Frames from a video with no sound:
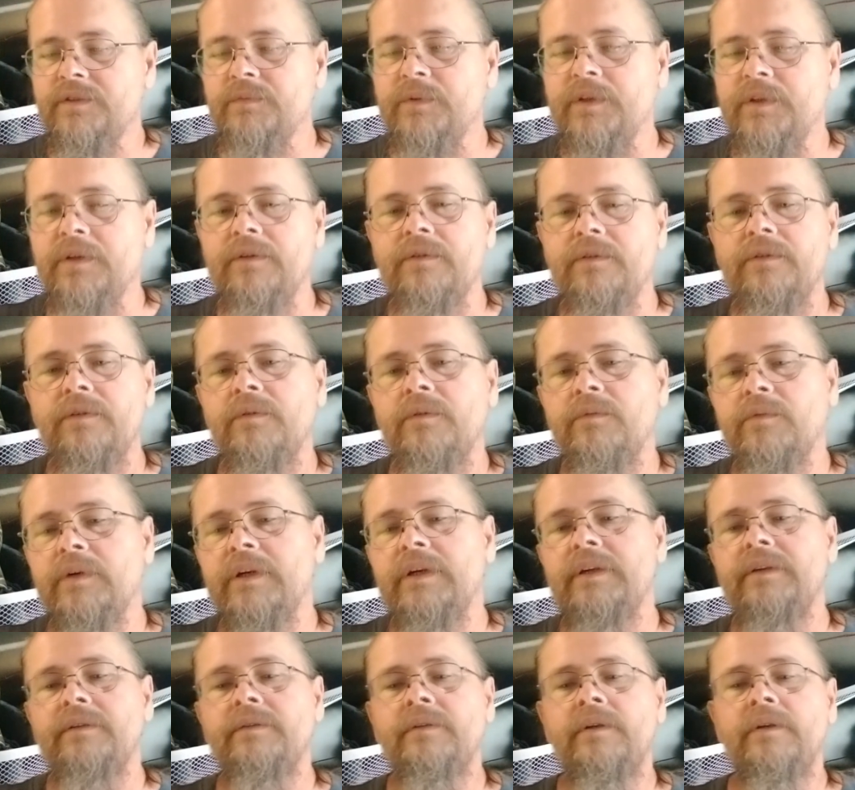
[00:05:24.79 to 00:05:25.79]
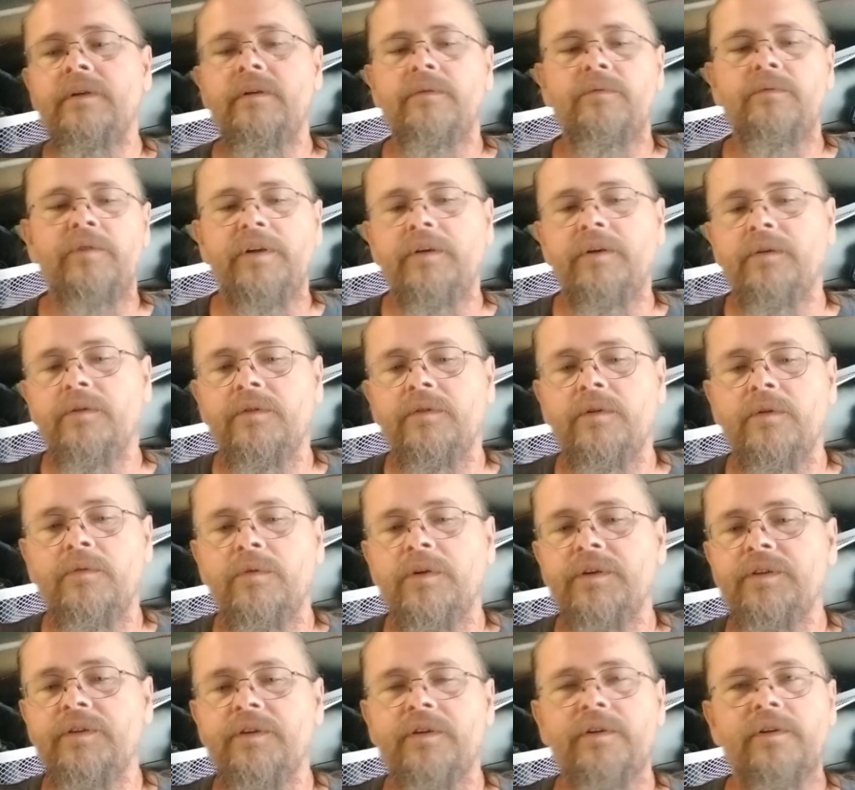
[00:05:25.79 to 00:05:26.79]
We don't know when. We don't know
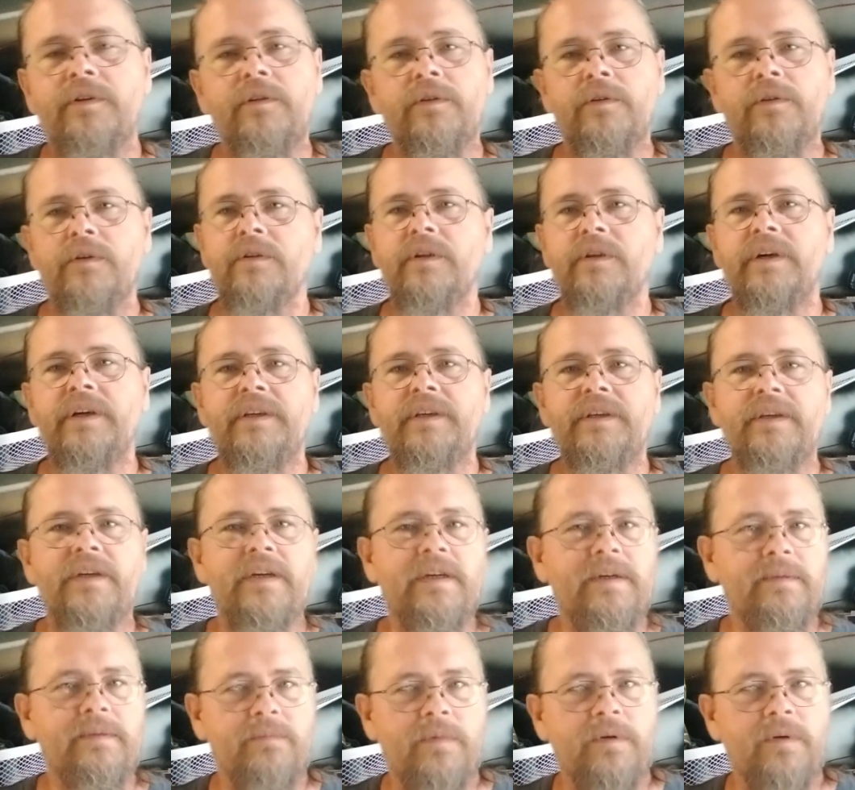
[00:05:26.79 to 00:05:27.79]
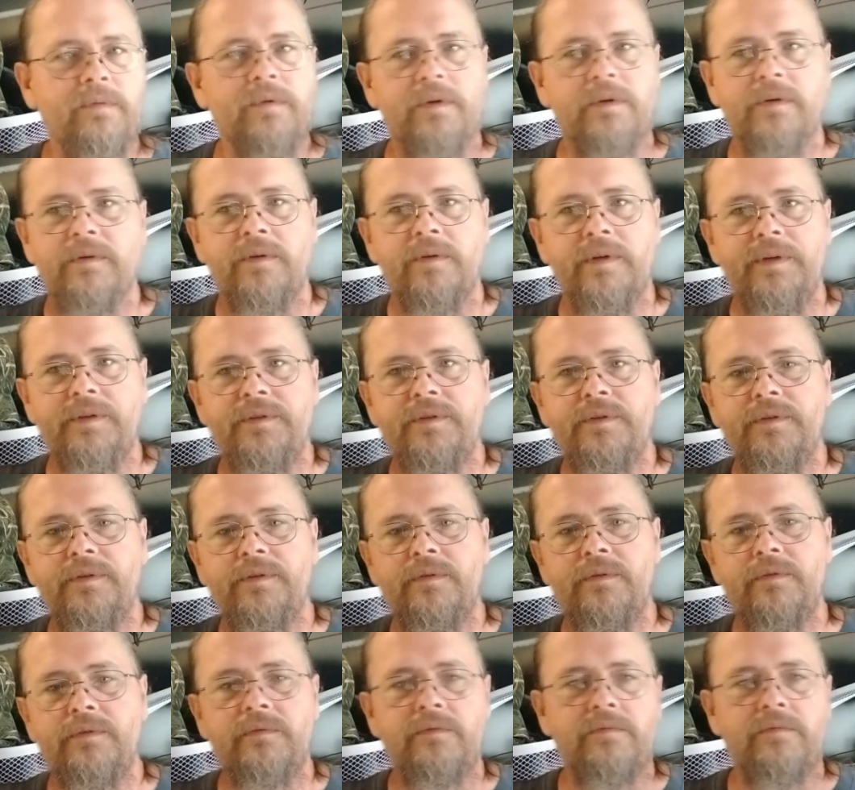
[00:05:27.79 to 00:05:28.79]
what they're going to look like yet, but
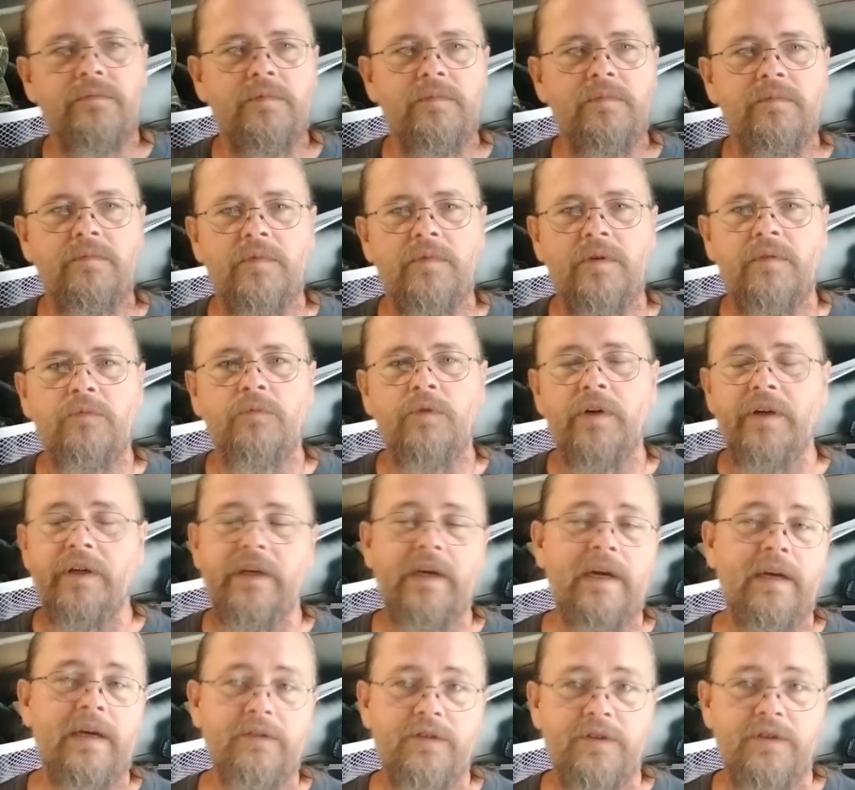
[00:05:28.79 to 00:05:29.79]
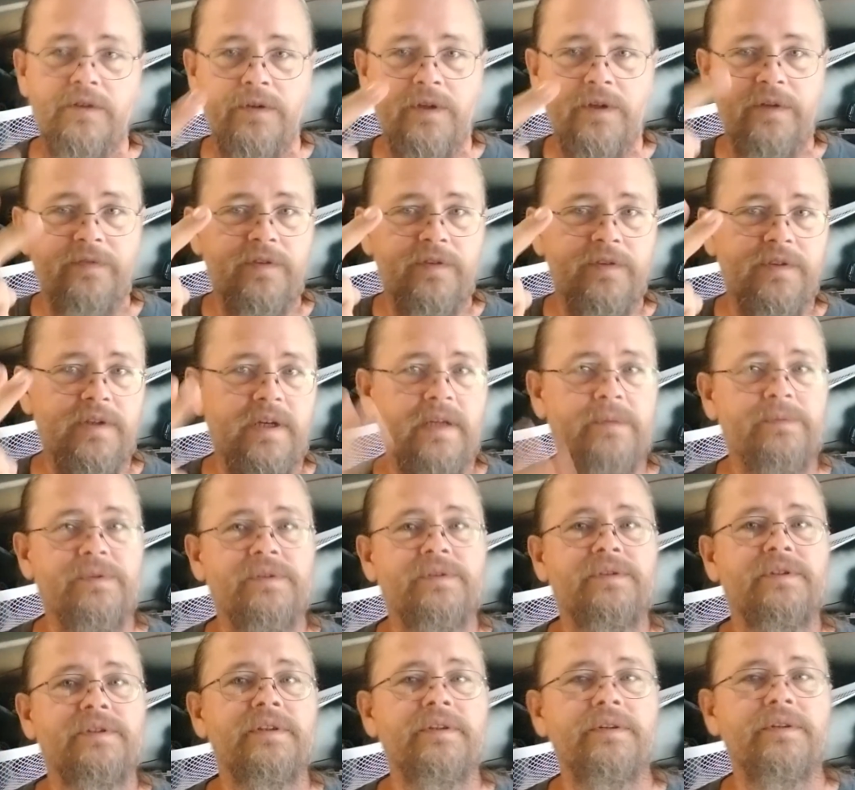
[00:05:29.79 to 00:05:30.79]
we've got two different types of
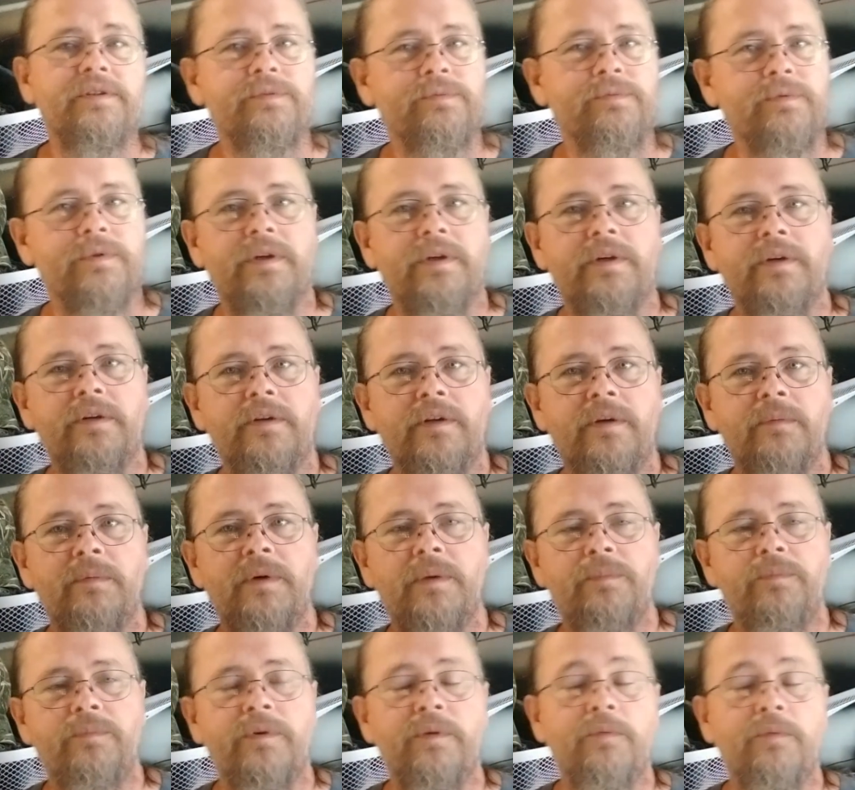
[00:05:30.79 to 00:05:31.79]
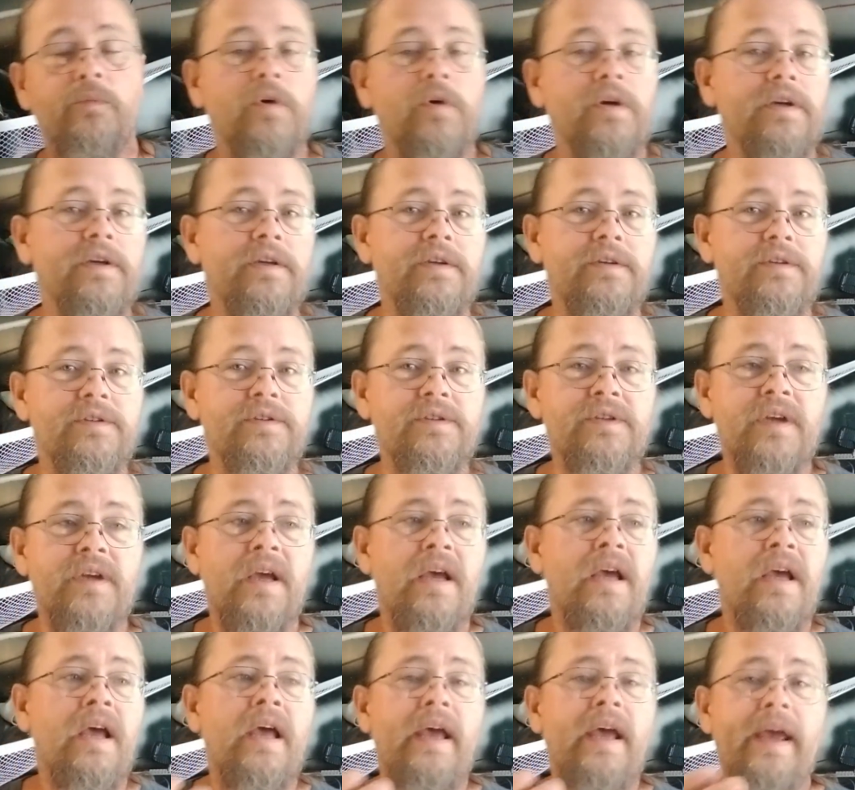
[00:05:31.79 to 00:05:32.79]
stickers we're going to come up with. One is
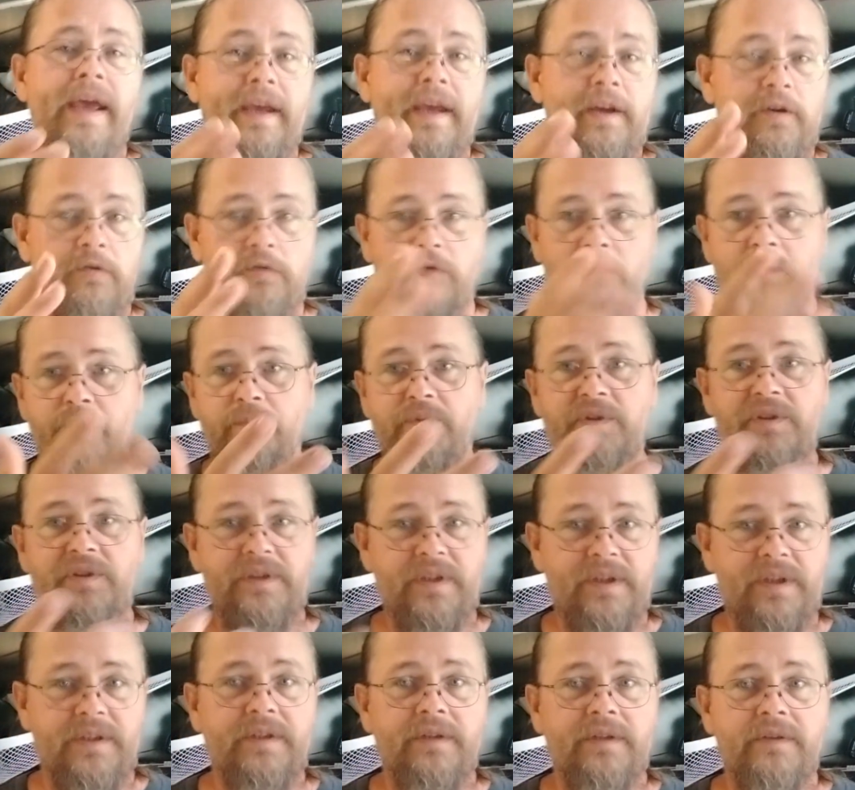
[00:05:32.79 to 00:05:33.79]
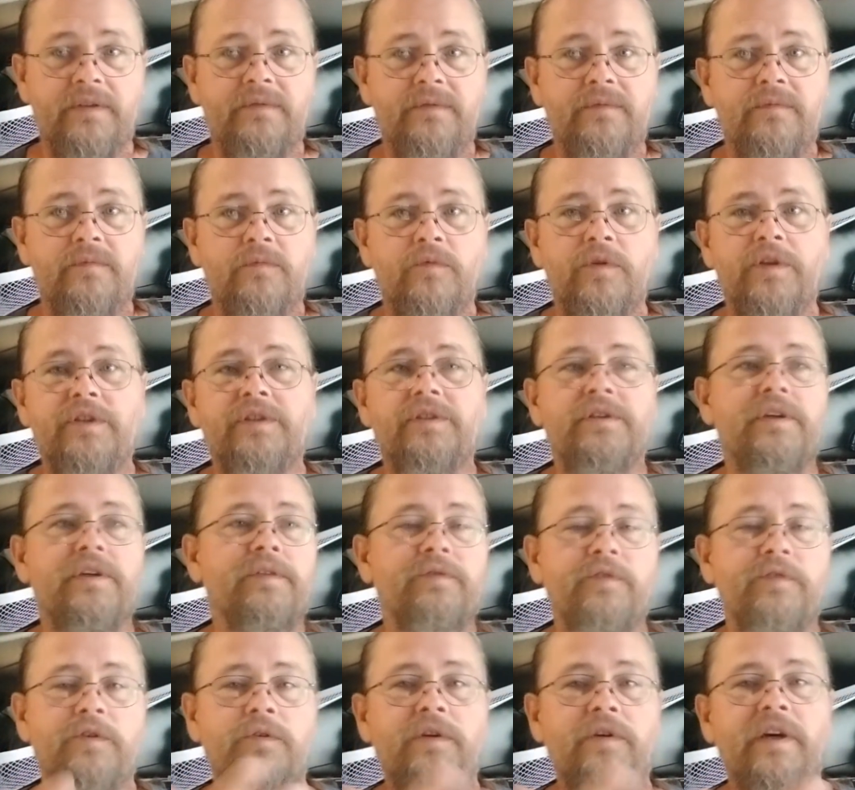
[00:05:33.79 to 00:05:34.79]
a group sticker, which
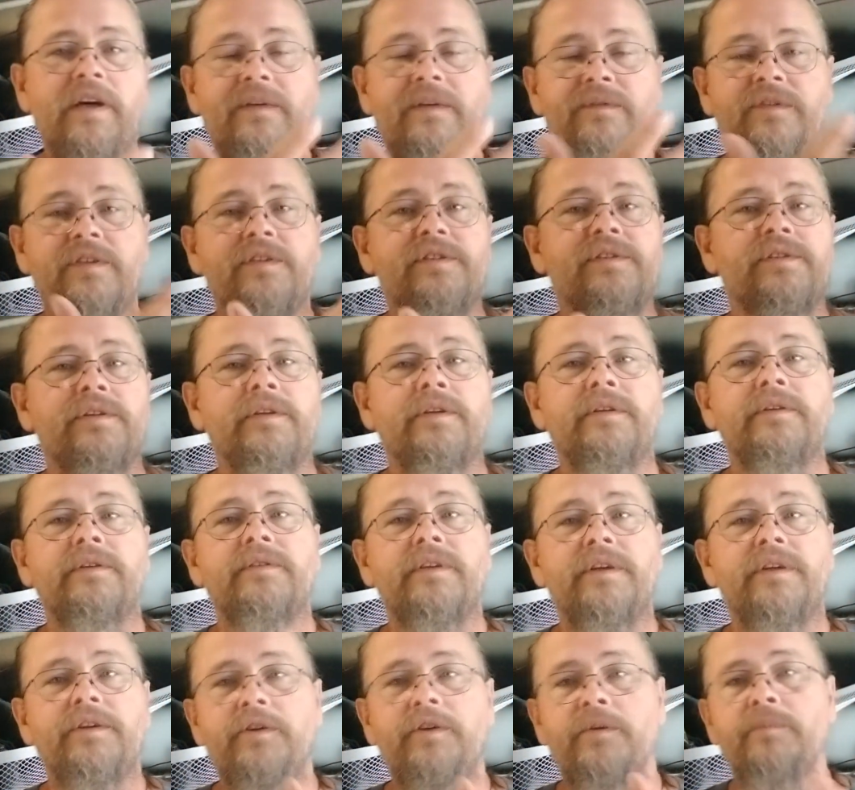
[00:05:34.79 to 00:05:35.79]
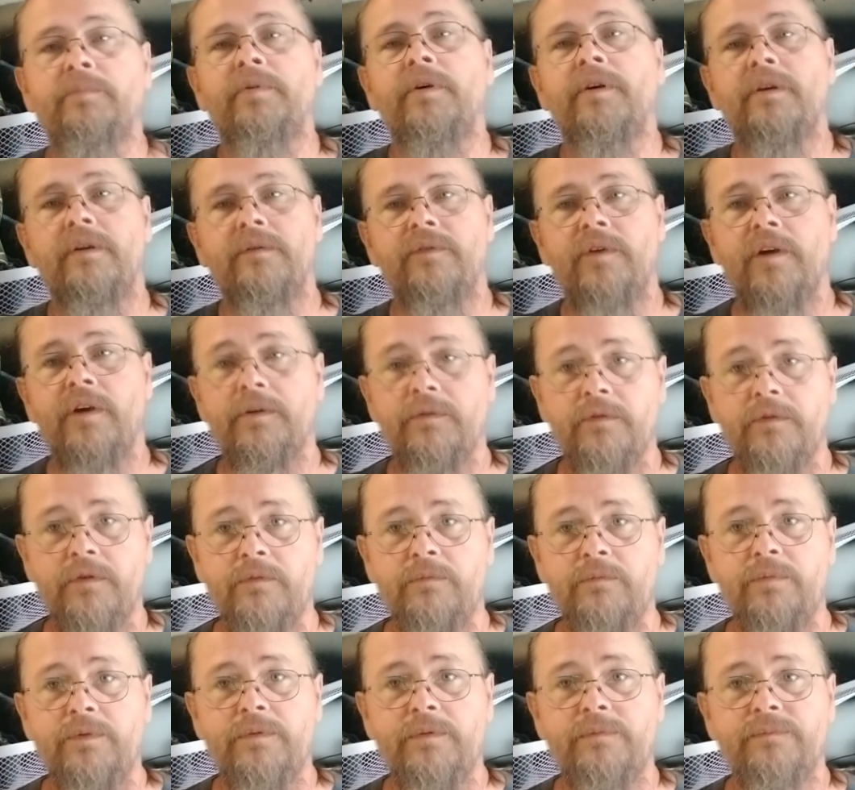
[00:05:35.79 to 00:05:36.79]
if you have this sticker, then you're part of our group.